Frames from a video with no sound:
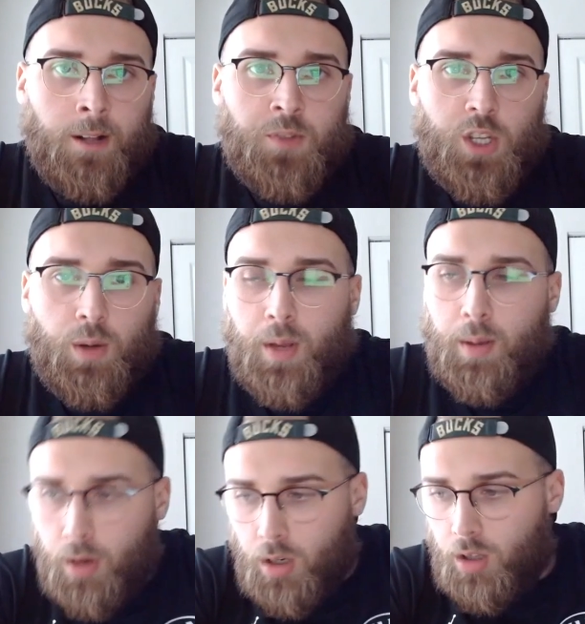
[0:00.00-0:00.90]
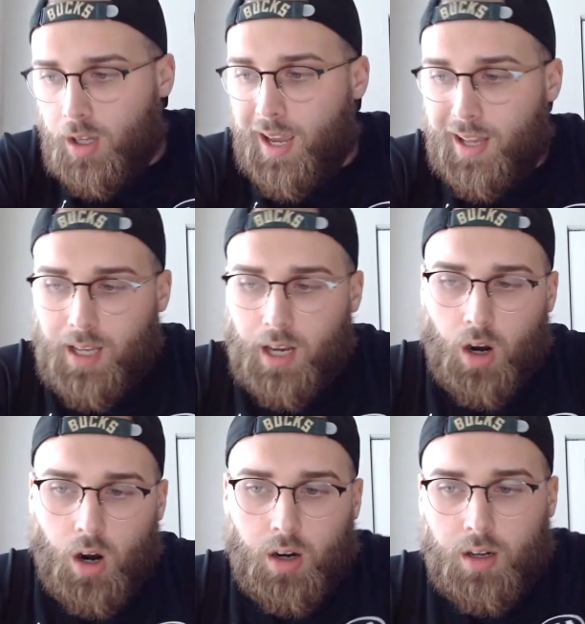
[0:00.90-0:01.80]
So people are looking at that
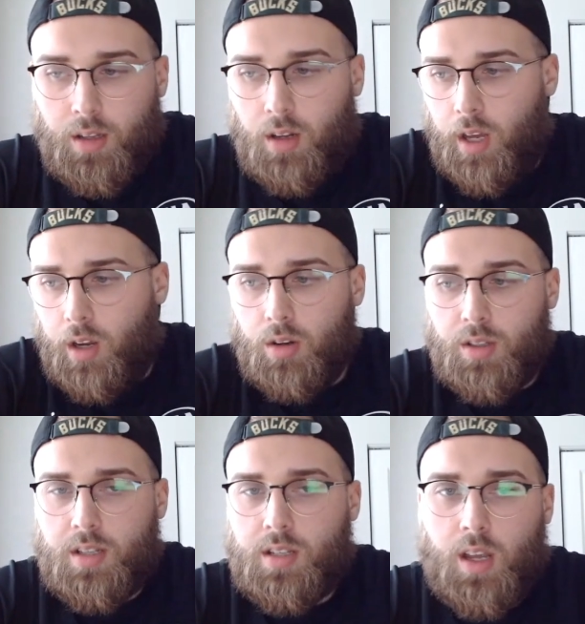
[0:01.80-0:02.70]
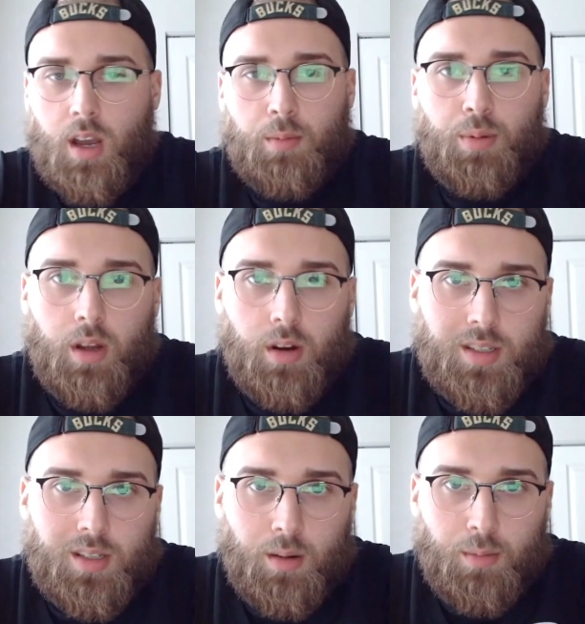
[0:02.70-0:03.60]
card and they're like, oh, this is a young player
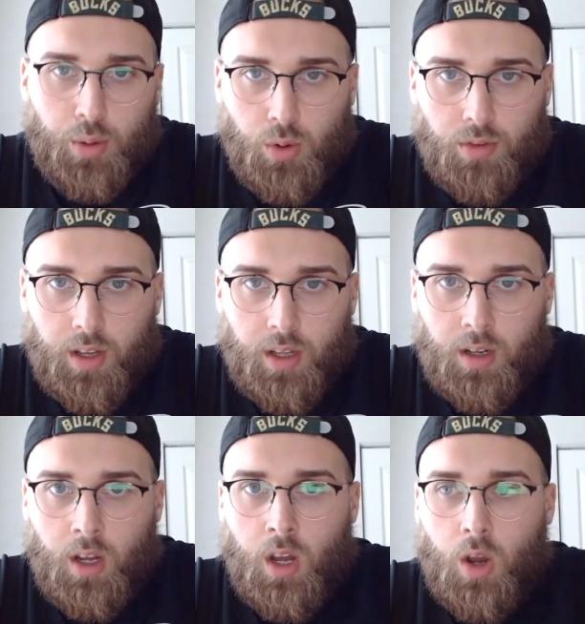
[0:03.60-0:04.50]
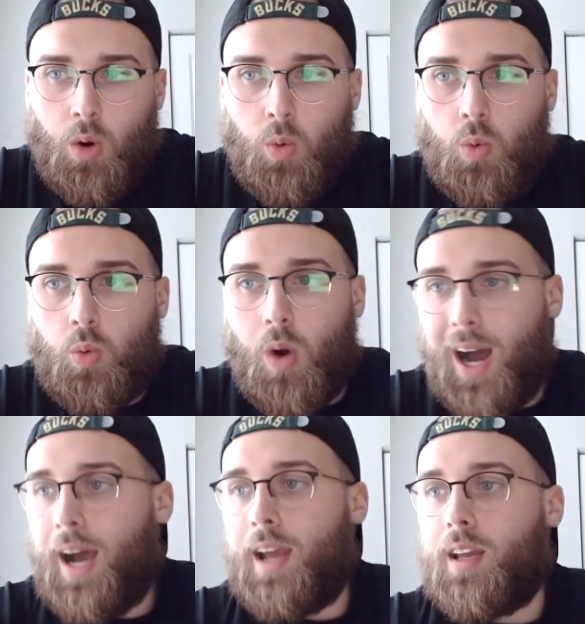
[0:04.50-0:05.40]
that's unproven.
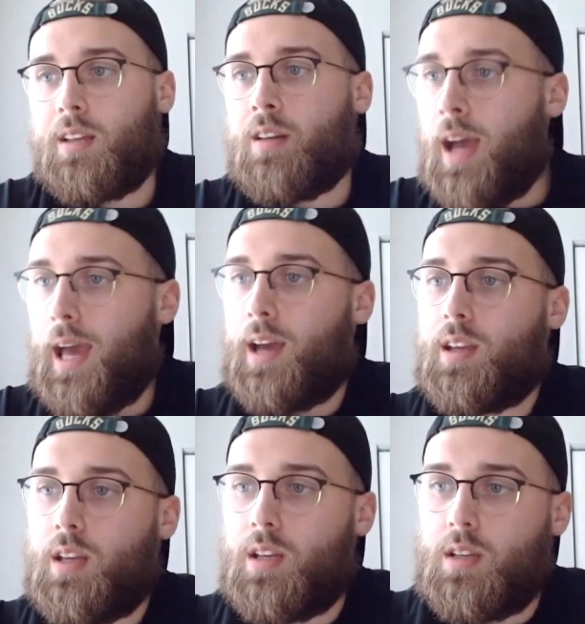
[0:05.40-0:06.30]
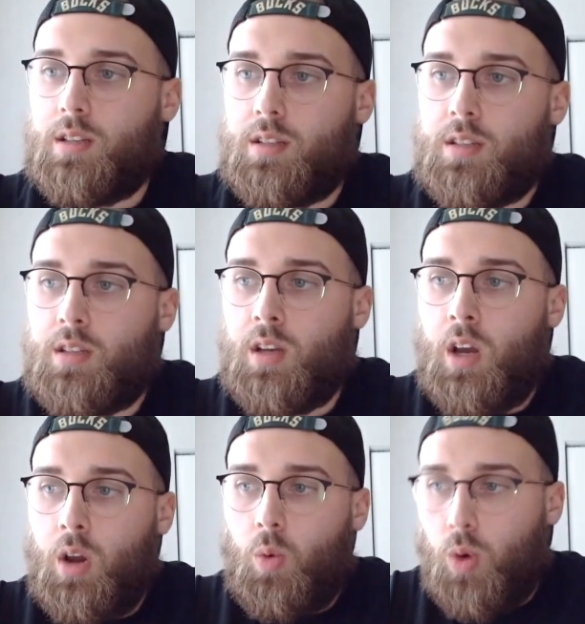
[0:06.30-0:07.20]
Why in the heck is
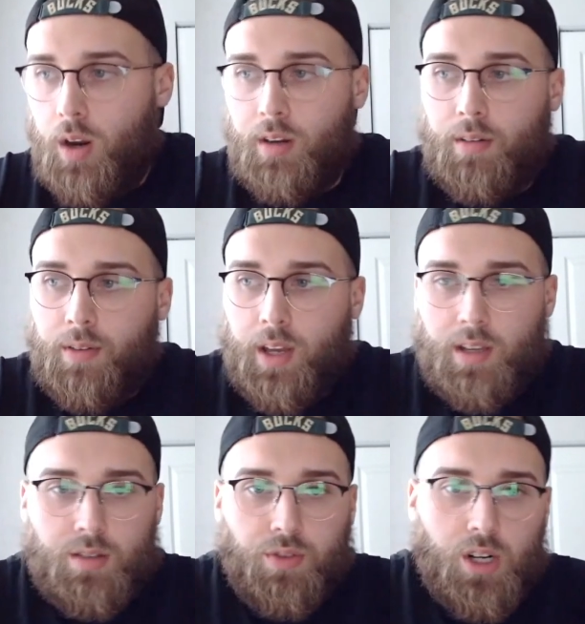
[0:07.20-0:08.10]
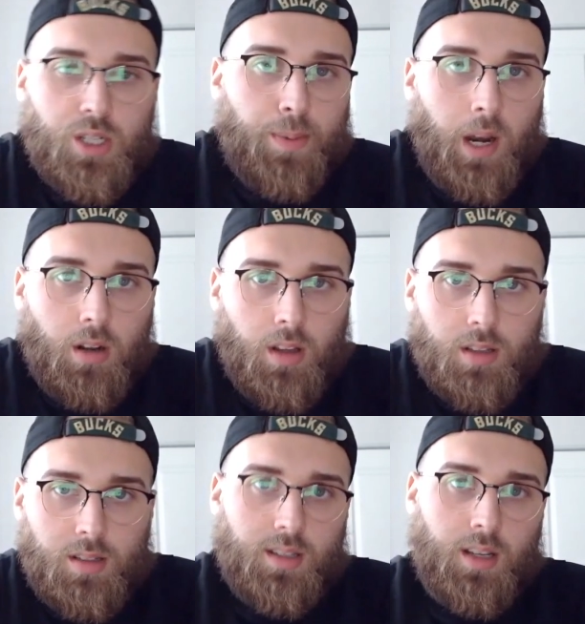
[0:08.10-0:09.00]
one of his first parallels
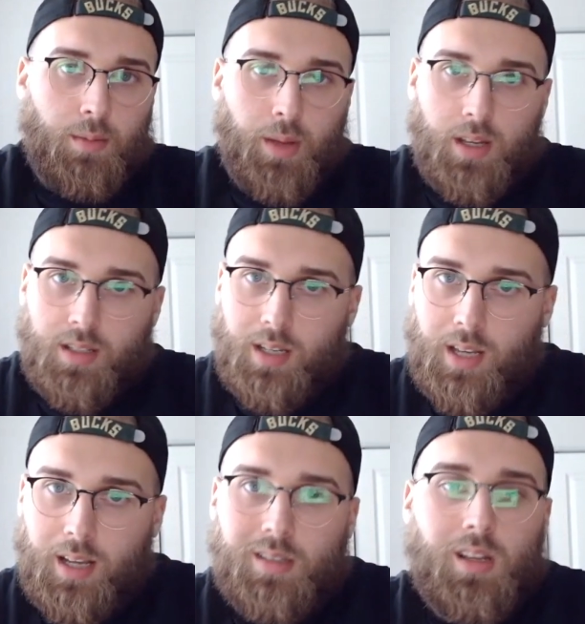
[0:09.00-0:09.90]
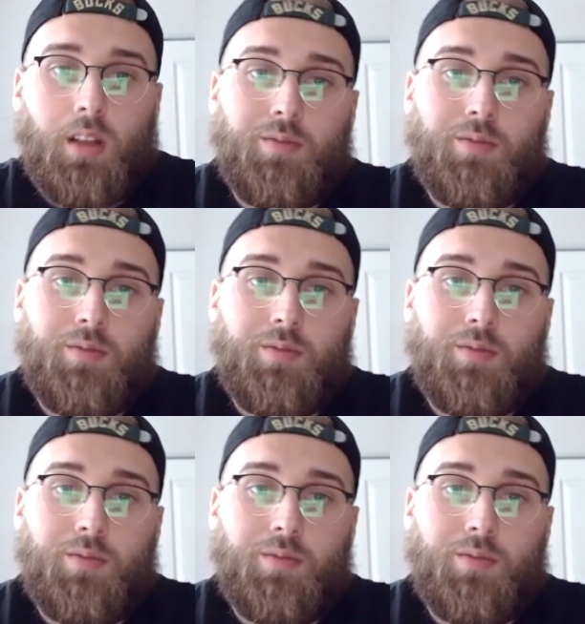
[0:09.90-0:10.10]
that's in a PSA 10 selling for